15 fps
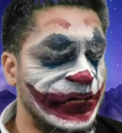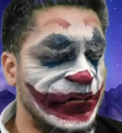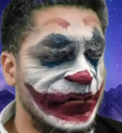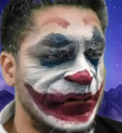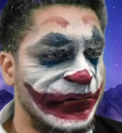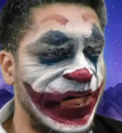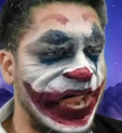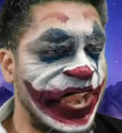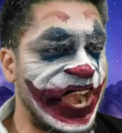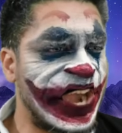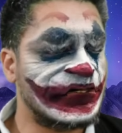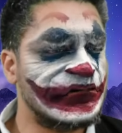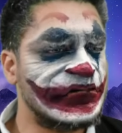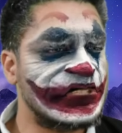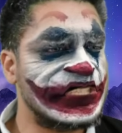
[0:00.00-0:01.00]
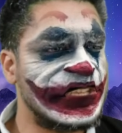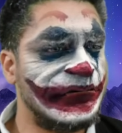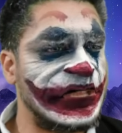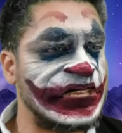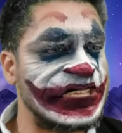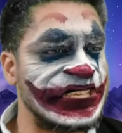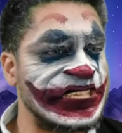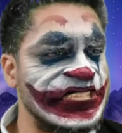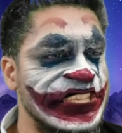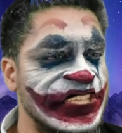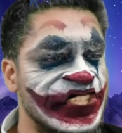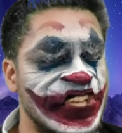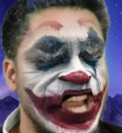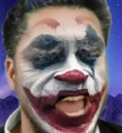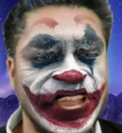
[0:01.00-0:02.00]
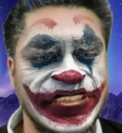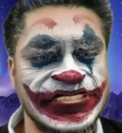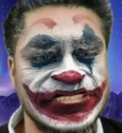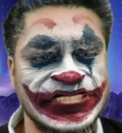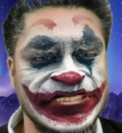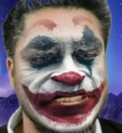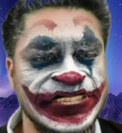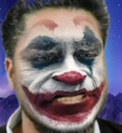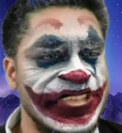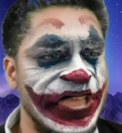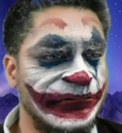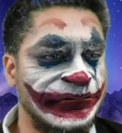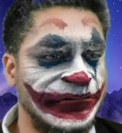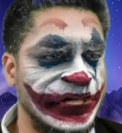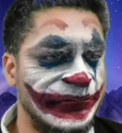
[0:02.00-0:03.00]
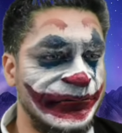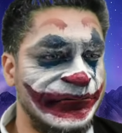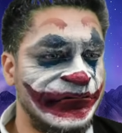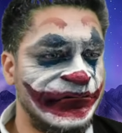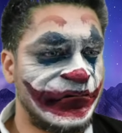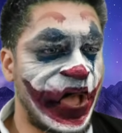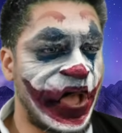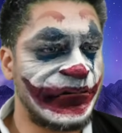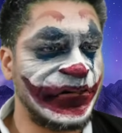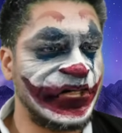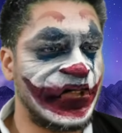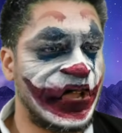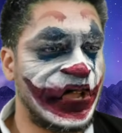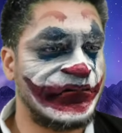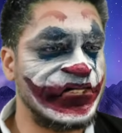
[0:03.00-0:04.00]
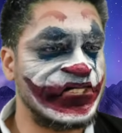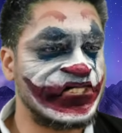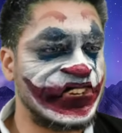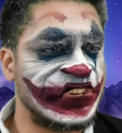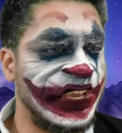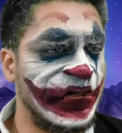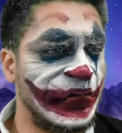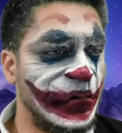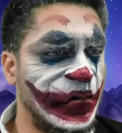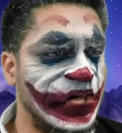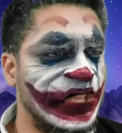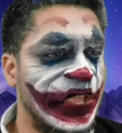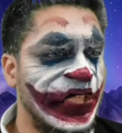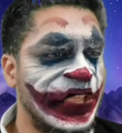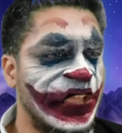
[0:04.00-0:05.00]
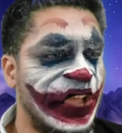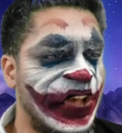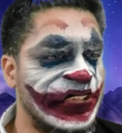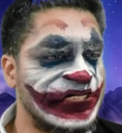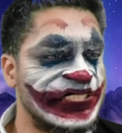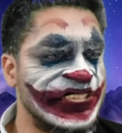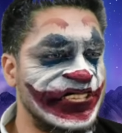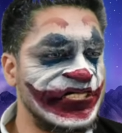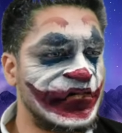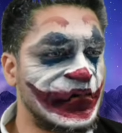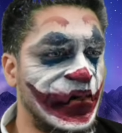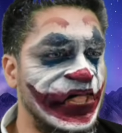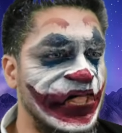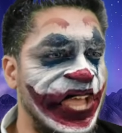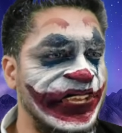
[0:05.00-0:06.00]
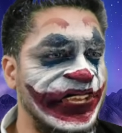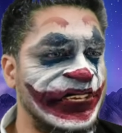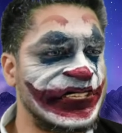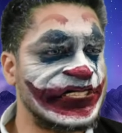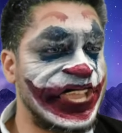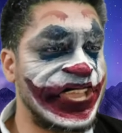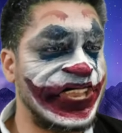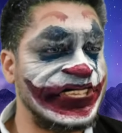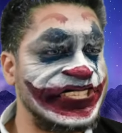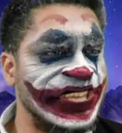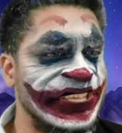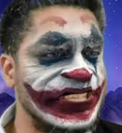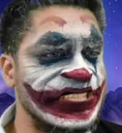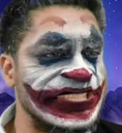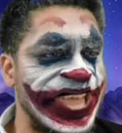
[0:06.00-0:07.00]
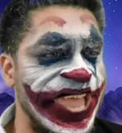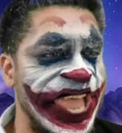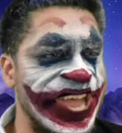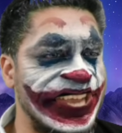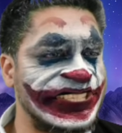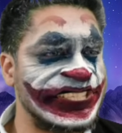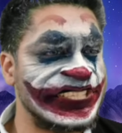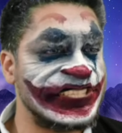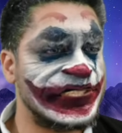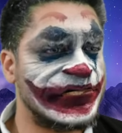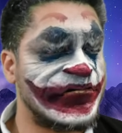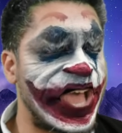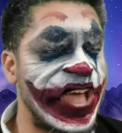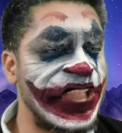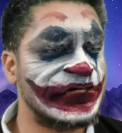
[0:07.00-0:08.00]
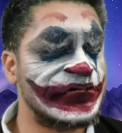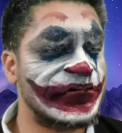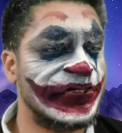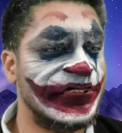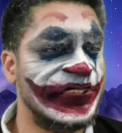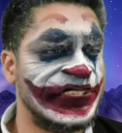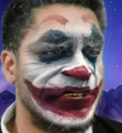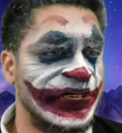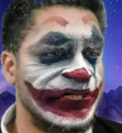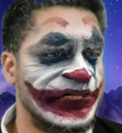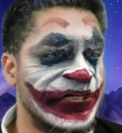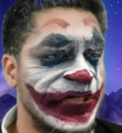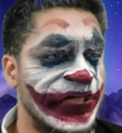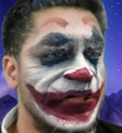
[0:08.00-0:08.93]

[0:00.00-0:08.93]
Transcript: Magaro's debut is the strongest example, popping off the screen with constant one-liners and digs at his fellow soldiers.